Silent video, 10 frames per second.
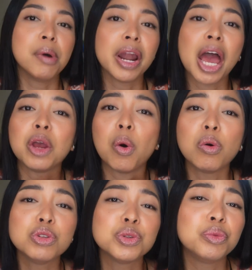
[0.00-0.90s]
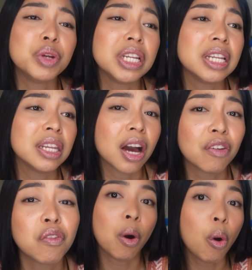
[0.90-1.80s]
but I also really
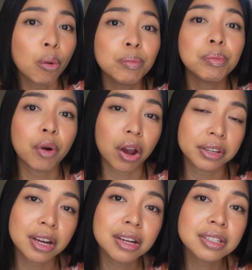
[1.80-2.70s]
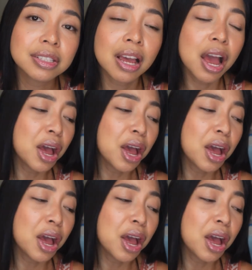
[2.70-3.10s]
love home products.